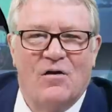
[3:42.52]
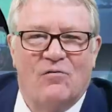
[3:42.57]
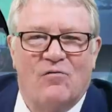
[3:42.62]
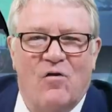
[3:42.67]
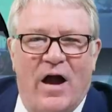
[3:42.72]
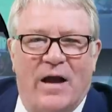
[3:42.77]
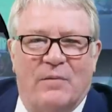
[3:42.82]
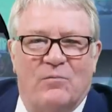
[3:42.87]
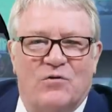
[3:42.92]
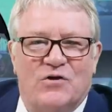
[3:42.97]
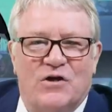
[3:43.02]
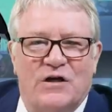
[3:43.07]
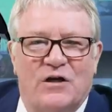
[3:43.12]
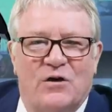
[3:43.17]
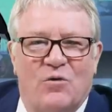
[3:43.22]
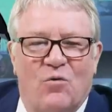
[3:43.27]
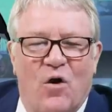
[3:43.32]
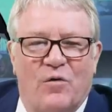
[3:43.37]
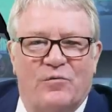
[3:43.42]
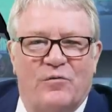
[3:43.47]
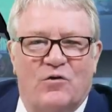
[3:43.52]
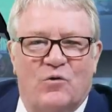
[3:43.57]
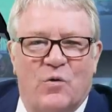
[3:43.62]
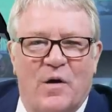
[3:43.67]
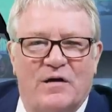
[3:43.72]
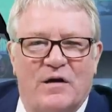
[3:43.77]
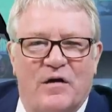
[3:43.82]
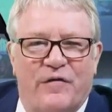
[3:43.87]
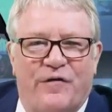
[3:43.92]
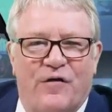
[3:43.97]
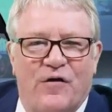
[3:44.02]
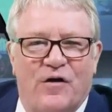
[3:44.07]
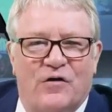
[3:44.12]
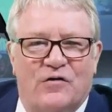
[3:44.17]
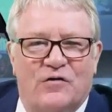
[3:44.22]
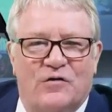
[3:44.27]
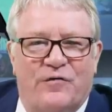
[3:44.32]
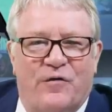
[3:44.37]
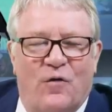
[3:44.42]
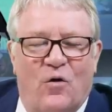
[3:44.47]
Right, see you on the
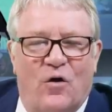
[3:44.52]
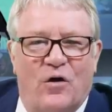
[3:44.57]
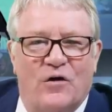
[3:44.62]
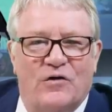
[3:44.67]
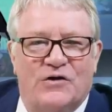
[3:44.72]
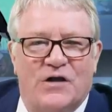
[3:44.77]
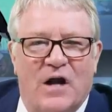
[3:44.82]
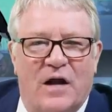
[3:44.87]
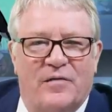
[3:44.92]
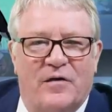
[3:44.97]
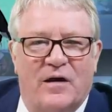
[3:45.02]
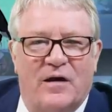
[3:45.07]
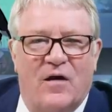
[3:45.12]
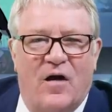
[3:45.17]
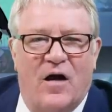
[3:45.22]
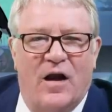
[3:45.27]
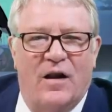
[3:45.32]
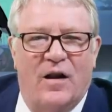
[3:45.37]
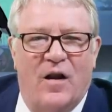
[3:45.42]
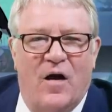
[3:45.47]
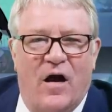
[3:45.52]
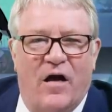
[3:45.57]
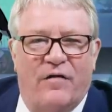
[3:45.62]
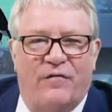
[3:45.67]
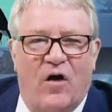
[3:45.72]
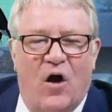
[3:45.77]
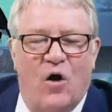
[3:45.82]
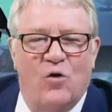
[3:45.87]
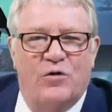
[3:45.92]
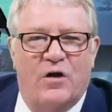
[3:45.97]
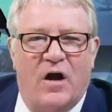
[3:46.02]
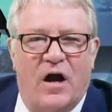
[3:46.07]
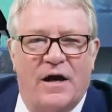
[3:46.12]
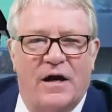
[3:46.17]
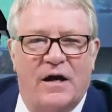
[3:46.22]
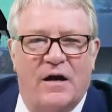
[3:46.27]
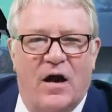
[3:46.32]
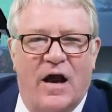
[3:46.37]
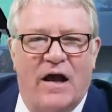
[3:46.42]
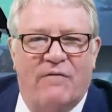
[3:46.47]
21st for Sunday Night Live.
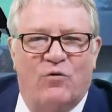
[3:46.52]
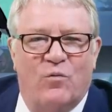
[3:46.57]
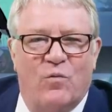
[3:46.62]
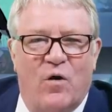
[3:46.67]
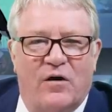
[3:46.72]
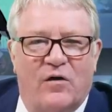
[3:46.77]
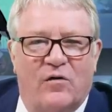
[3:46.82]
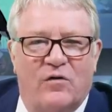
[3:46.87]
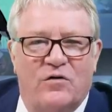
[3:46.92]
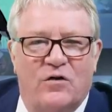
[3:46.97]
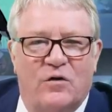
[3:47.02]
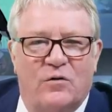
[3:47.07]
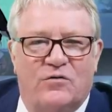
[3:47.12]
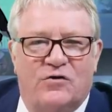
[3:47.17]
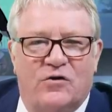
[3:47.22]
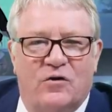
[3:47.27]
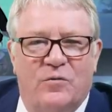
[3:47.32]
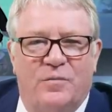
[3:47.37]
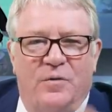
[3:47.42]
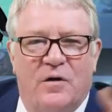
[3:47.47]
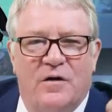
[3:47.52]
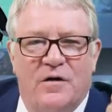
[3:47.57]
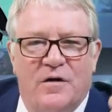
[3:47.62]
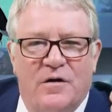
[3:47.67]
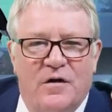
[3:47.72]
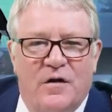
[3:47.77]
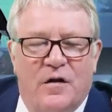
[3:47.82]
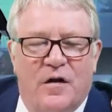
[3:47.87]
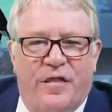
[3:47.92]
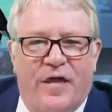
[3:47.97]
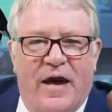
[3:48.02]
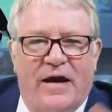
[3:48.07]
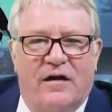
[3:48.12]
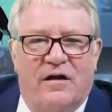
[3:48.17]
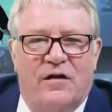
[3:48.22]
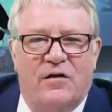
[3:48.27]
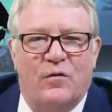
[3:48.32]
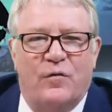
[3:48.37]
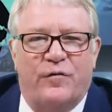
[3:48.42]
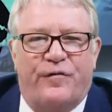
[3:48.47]
Okay, everyone on YouTube,
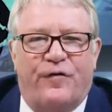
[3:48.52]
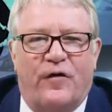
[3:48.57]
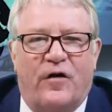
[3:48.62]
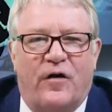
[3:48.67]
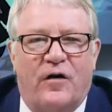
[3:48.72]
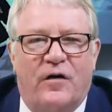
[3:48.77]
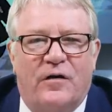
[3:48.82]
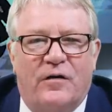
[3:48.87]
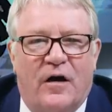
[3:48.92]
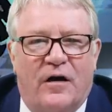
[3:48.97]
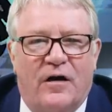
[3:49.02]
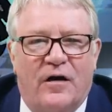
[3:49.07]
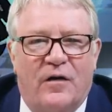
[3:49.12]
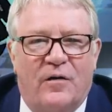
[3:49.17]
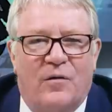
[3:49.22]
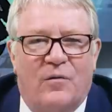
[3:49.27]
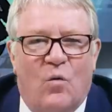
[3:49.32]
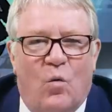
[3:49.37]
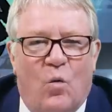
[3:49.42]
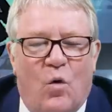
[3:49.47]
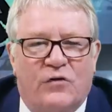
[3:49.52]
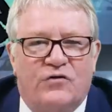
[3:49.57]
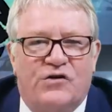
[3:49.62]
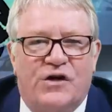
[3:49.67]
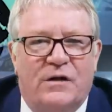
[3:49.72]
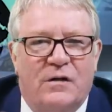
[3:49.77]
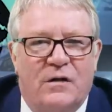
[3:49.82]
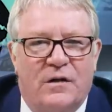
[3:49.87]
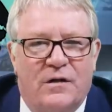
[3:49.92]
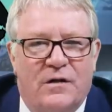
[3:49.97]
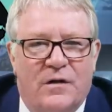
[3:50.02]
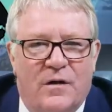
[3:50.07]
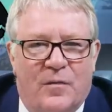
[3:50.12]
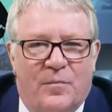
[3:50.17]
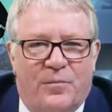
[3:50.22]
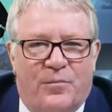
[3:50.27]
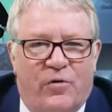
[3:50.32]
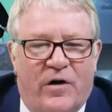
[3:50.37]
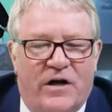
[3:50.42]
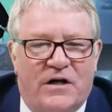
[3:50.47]
thank you for uh, watching.
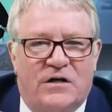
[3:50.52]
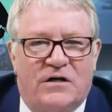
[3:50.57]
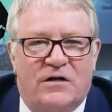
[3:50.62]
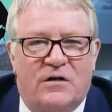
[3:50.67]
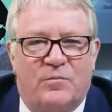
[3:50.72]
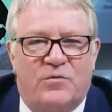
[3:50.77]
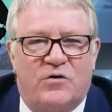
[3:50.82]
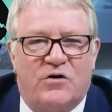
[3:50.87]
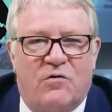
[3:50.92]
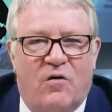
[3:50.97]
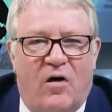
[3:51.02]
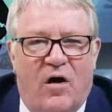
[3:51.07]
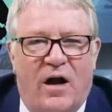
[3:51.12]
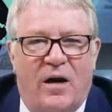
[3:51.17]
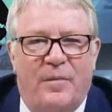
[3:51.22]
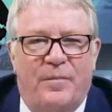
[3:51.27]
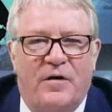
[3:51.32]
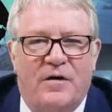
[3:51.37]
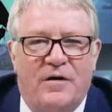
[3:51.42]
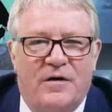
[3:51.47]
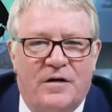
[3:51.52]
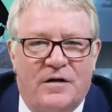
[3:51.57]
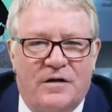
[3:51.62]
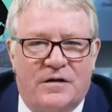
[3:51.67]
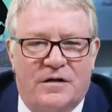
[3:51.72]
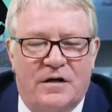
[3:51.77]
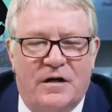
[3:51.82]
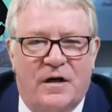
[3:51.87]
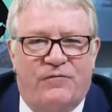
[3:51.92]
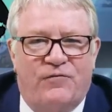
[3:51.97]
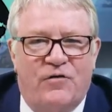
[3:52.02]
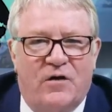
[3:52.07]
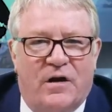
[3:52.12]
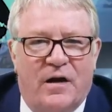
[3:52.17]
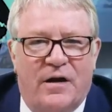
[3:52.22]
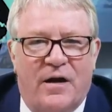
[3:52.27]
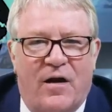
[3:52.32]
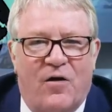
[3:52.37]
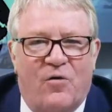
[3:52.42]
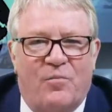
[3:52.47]
Press subscribe. See if you
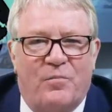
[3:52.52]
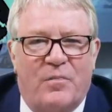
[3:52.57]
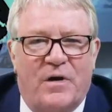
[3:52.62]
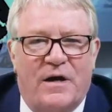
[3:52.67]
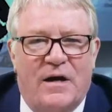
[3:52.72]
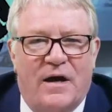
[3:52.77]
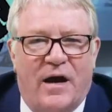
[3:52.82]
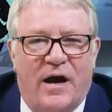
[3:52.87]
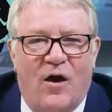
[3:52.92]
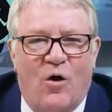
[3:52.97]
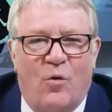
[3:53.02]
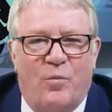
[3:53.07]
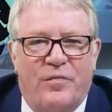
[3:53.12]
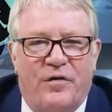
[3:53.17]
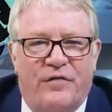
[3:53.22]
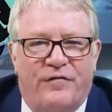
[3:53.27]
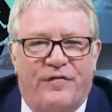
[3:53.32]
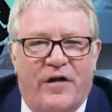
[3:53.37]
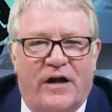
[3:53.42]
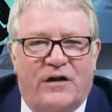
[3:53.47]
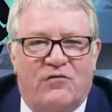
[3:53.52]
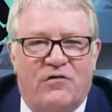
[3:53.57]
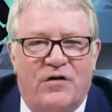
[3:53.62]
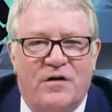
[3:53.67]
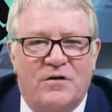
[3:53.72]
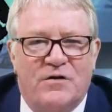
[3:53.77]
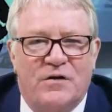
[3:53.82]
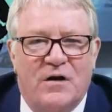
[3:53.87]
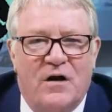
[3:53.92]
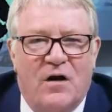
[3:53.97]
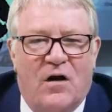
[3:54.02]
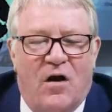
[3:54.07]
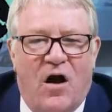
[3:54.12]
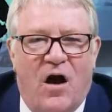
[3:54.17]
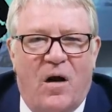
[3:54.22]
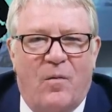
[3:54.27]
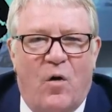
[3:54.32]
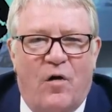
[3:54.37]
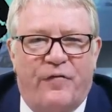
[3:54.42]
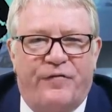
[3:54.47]
can help me help the veterans.
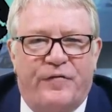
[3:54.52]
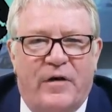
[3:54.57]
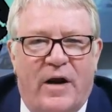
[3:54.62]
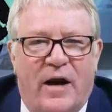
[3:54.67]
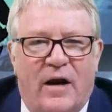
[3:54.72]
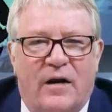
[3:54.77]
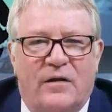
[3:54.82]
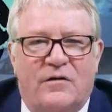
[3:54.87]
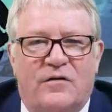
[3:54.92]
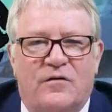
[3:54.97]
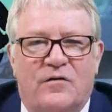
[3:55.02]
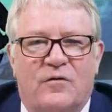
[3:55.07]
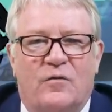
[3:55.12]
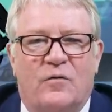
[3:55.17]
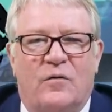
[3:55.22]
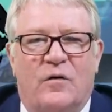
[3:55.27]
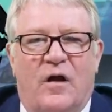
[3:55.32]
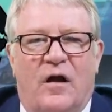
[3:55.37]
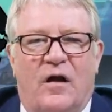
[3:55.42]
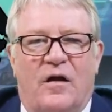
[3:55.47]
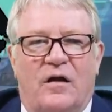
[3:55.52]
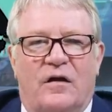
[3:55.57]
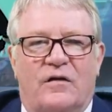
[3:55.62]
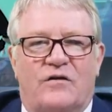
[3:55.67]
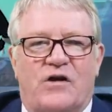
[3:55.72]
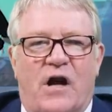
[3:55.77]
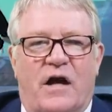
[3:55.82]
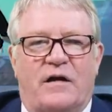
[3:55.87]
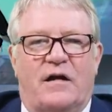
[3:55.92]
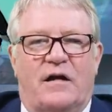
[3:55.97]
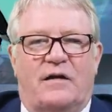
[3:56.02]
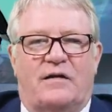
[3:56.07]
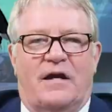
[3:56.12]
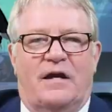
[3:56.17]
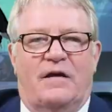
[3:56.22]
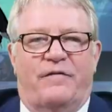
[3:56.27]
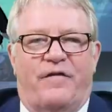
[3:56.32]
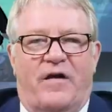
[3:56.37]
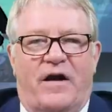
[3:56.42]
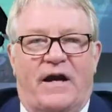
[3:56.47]
I'm off now to uh,
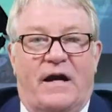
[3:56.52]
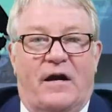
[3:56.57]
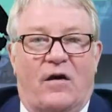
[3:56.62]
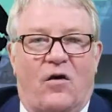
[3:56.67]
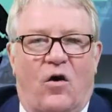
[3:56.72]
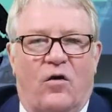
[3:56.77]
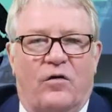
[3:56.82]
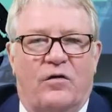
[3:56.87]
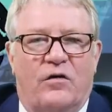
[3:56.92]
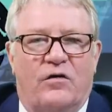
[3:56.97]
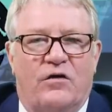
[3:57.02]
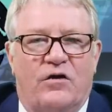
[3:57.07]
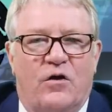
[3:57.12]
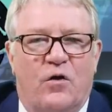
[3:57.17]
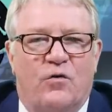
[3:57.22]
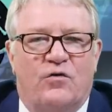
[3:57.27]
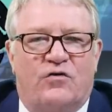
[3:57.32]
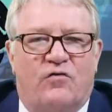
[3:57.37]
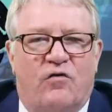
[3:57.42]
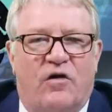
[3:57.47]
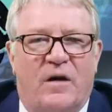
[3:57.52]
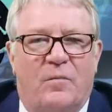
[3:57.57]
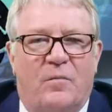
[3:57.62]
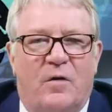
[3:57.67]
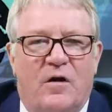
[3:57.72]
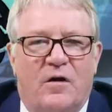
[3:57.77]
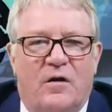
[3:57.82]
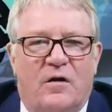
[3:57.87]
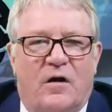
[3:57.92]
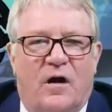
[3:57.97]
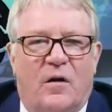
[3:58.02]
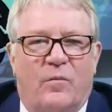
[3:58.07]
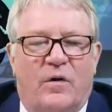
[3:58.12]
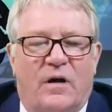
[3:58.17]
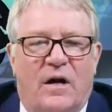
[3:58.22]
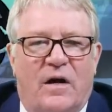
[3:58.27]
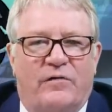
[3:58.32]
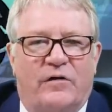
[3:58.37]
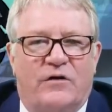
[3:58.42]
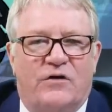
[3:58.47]
JDTV on Ustreme and
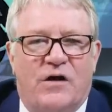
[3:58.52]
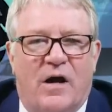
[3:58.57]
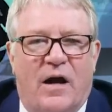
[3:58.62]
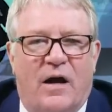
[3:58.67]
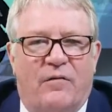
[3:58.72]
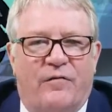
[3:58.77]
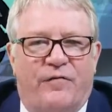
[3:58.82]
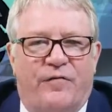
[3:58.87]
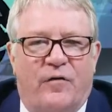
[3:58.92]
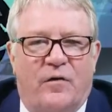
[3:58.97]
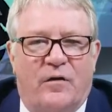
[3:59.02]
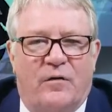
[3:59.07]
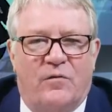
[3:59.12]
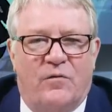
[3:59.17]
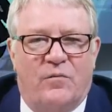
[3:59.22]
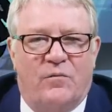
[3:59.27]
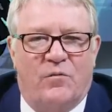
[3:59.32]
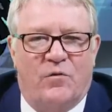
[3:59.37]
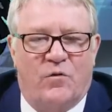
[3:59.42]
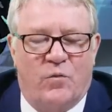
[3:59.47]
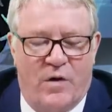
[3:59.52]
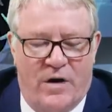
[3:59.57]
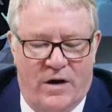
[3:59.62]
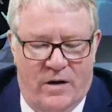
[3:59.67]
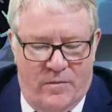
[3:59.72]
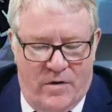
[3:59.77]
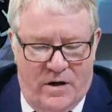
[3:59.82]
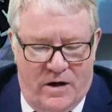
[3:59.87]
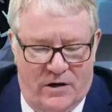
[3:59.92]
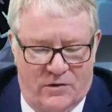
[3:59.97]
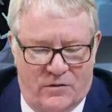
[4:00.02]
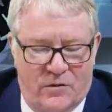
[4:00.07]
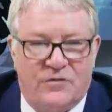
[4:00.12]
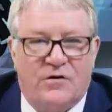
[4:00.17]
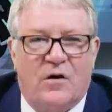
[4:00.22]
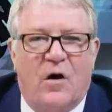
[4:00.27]
we'll have a chat for 20 minutes or